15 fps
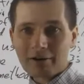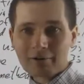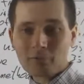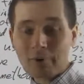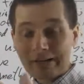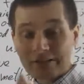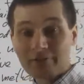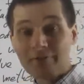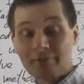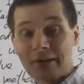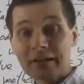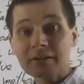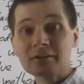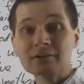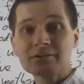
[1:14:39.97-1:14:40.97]
which
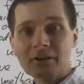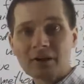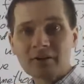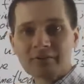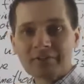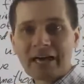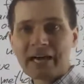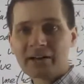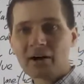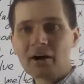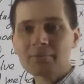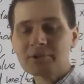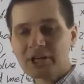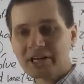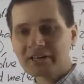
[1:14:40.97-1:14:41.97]
fields of that
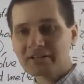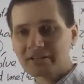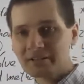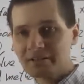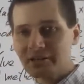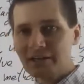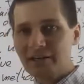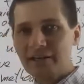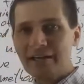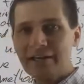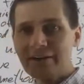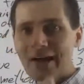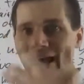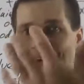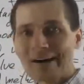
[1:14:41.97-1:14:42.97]
object, and
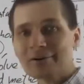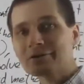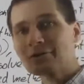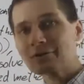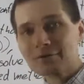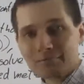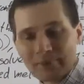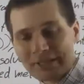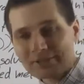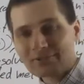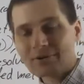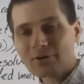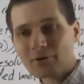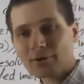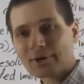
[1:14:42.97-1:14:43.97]
how those bits
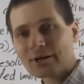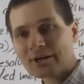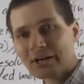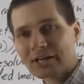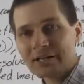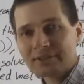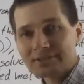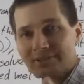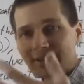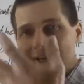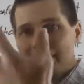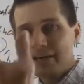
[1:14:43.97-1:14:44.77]
are organized,